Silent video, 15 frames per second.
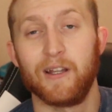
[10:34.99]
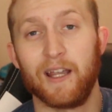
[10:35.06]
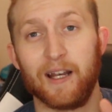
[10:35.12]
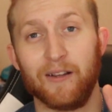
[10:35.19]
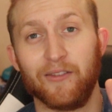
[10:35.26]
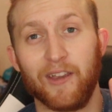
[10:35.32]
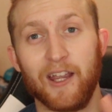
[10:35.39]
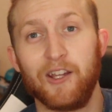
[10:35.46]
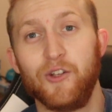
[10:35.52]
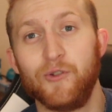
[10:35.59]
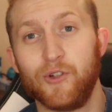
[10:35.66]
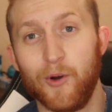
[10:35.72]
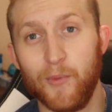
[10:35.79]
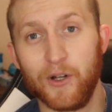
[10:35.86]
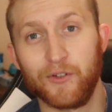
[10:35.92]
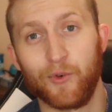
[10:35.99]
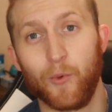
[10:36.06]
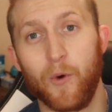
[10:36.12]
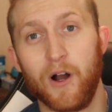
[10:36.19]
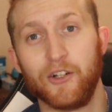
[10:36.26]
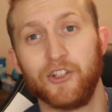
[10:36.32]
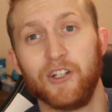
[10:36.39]
And thank you so much for
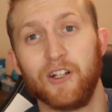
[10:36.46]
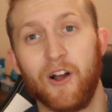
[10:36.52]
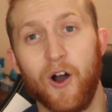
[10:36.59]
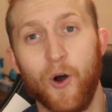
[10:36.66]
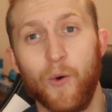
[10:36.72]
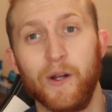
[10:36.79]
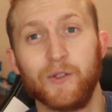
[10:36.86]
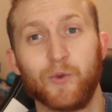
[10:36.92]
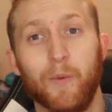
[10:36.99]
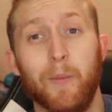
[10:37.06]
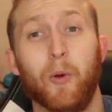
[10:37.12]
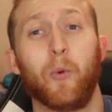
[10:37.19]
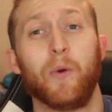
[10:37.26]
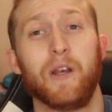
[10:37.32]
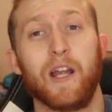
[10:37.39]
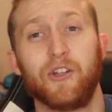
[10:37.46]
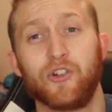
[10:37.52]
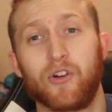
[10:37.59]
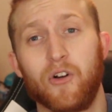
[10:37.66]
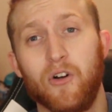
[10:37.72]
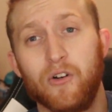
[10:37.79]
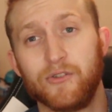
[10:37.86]
watching. Always remember, when
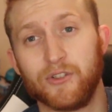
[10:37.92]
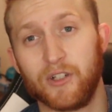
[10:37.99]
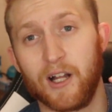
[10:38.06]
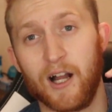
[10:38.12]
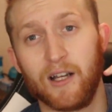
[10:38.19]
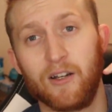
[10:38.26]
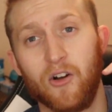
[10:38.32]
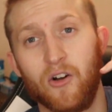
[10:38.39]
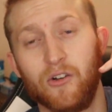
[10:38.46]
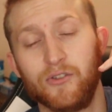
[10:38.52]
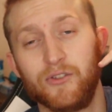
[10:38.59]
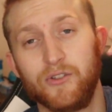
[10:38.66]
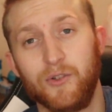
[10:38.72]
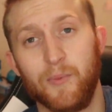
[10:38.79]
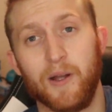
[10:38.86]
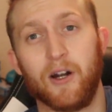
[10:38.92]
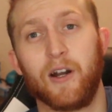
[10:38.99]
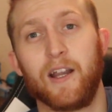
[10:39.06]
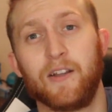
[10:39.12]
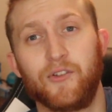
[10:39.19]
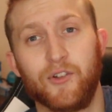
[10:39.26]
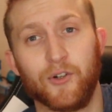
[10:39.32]
nature calls or God calls, you better
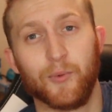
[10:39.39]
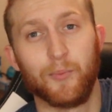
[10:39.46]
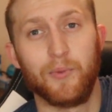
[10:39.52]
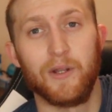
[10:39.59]
answer.